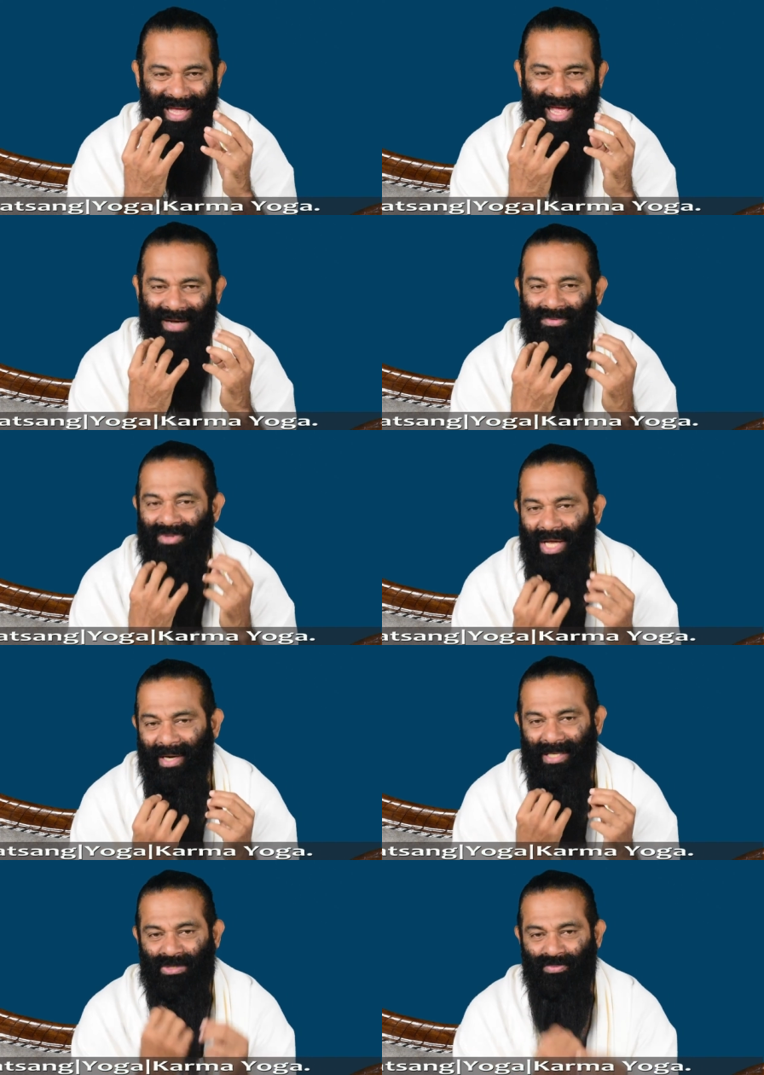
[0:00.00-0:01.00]
And
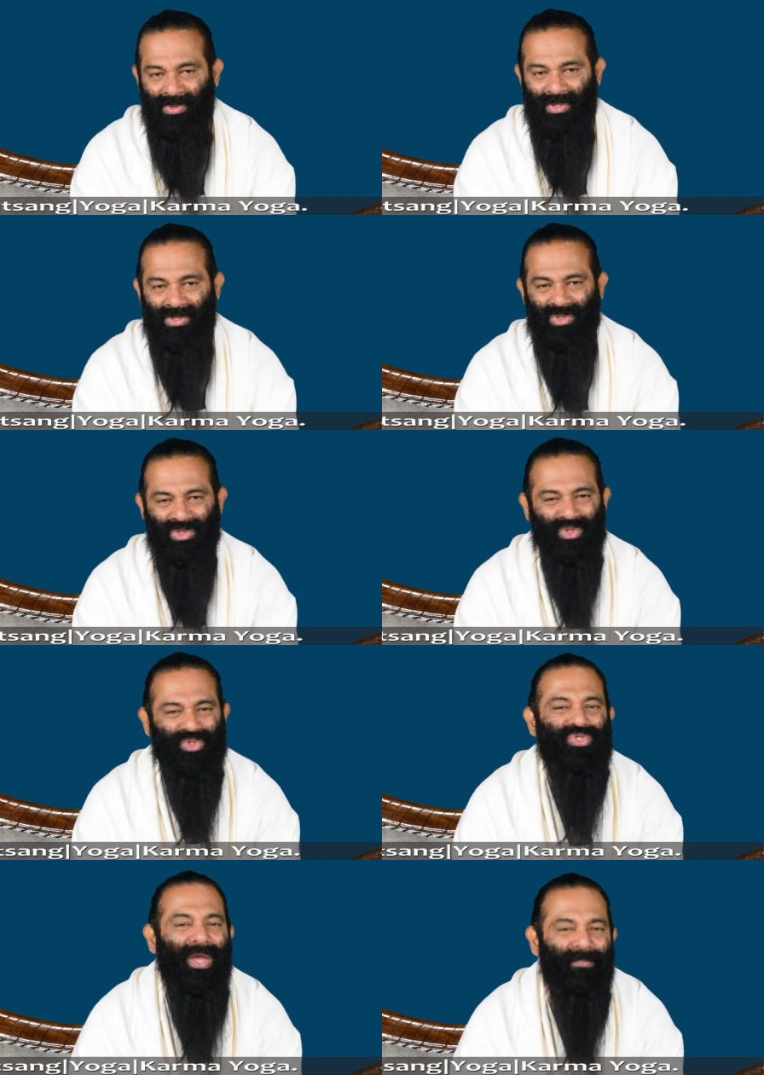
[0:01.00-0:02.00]
that experience
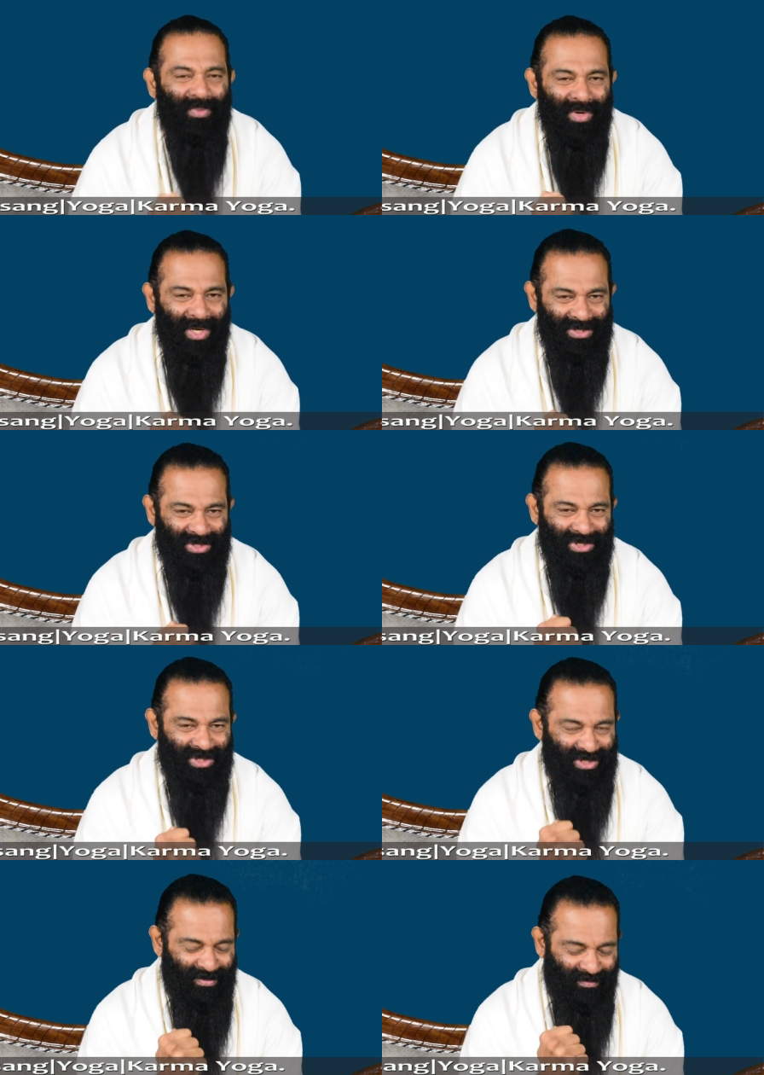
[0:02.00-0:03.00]

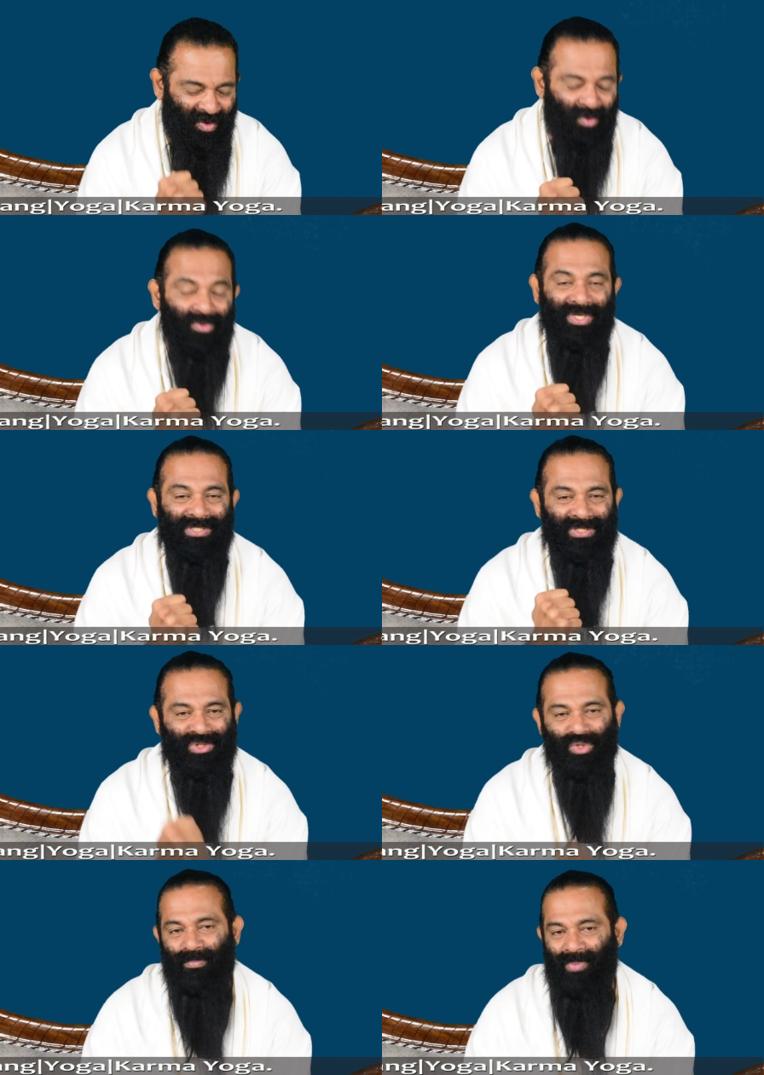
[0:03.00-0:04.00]
stabilizes the foundation
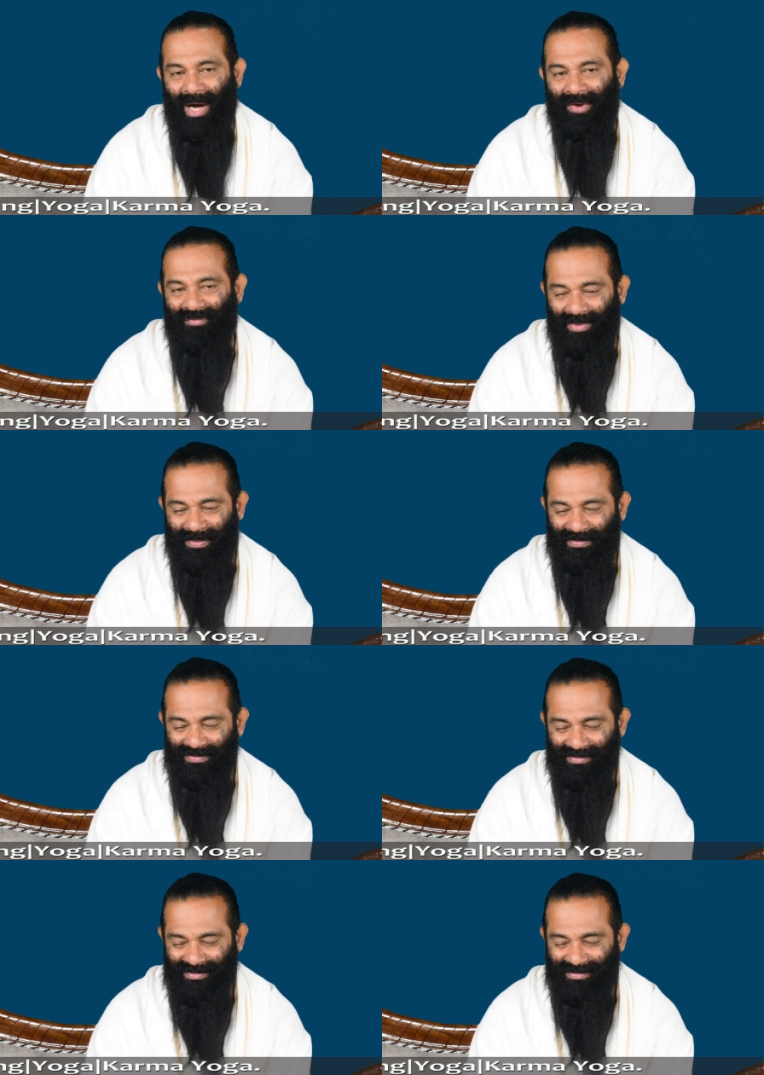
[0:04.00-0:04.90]
so powerful.